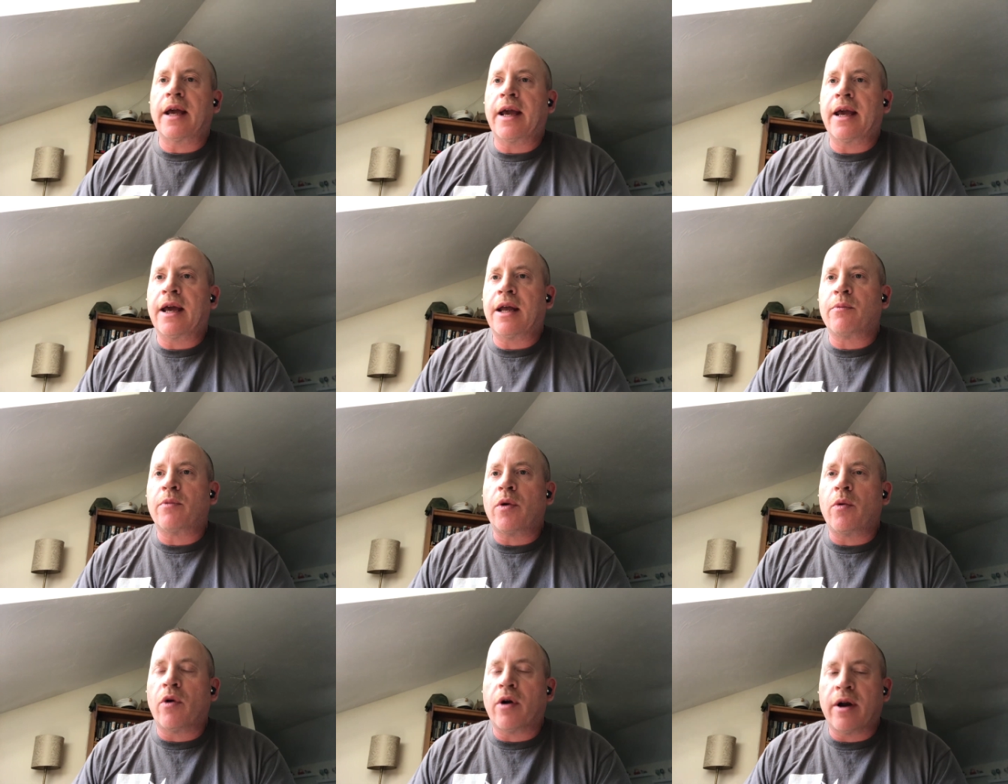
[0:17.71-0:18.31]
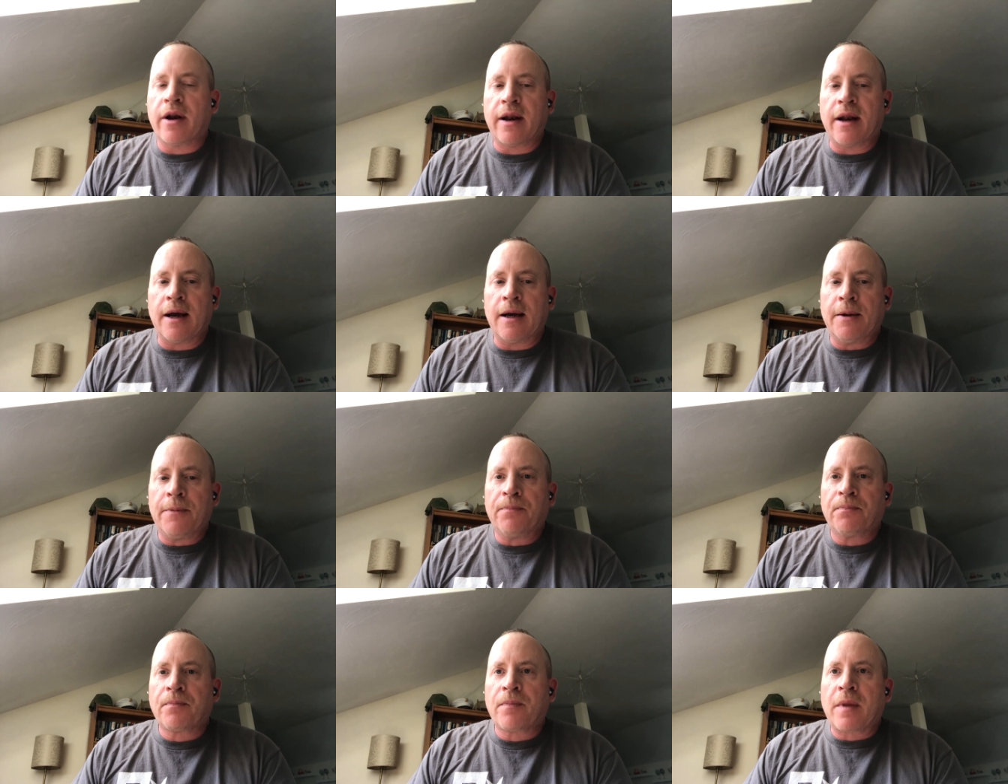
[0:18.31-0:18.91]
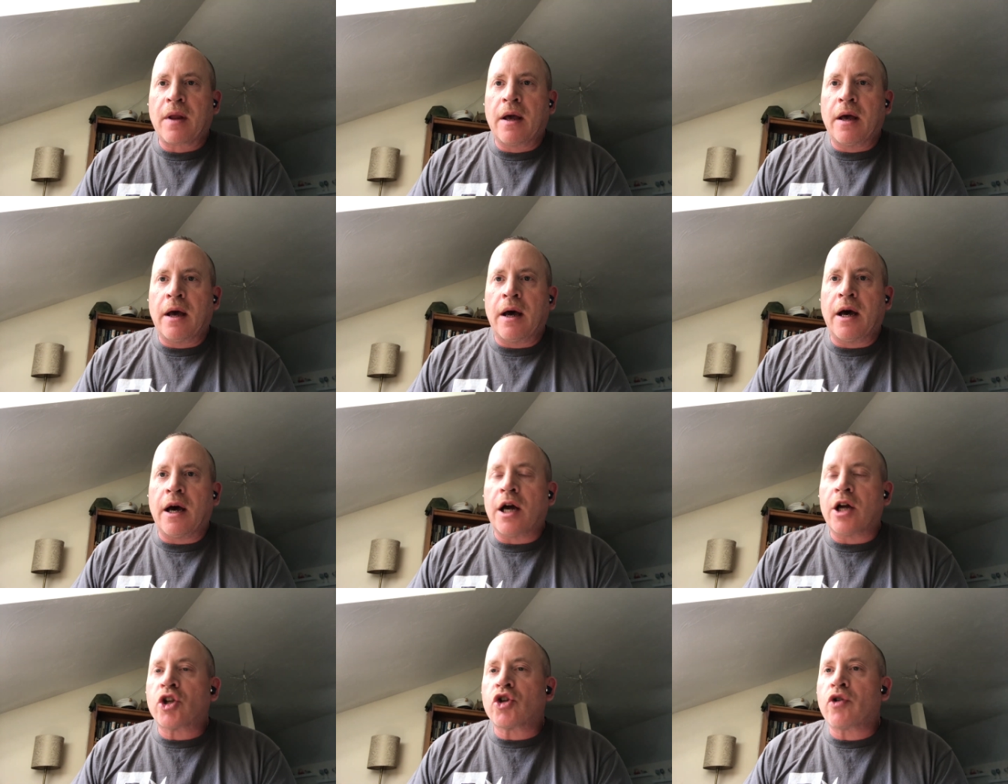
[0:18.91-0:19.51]
and we wanted
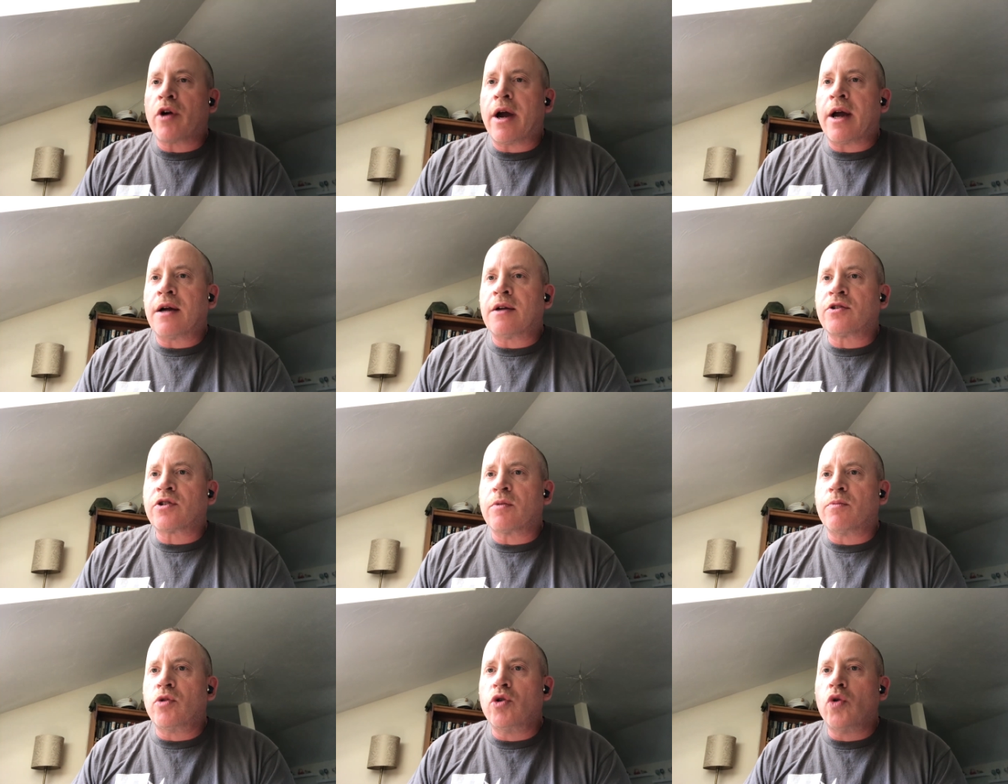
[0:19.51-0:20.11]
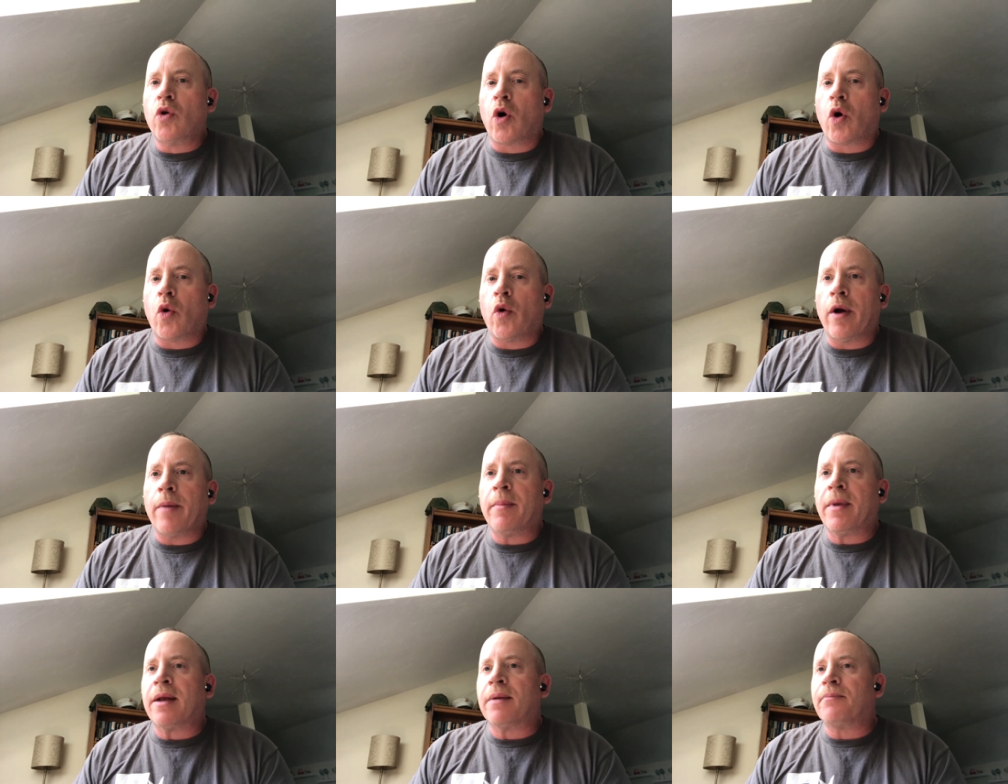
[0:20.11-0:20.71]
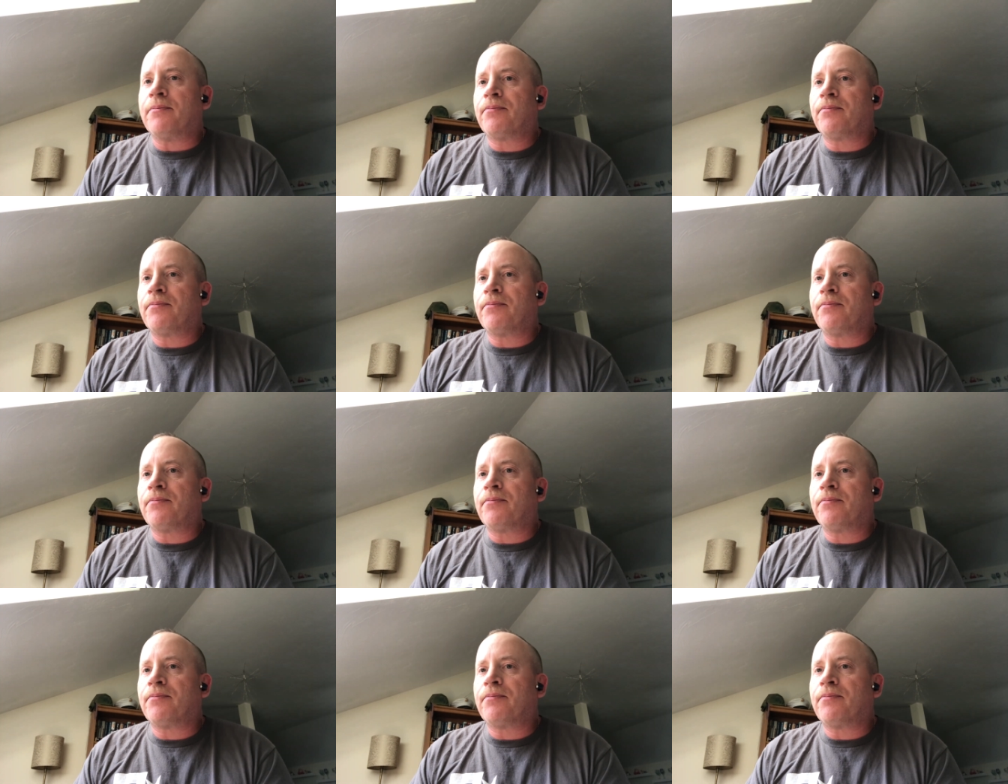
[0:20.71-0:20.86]
to try out some new equipment.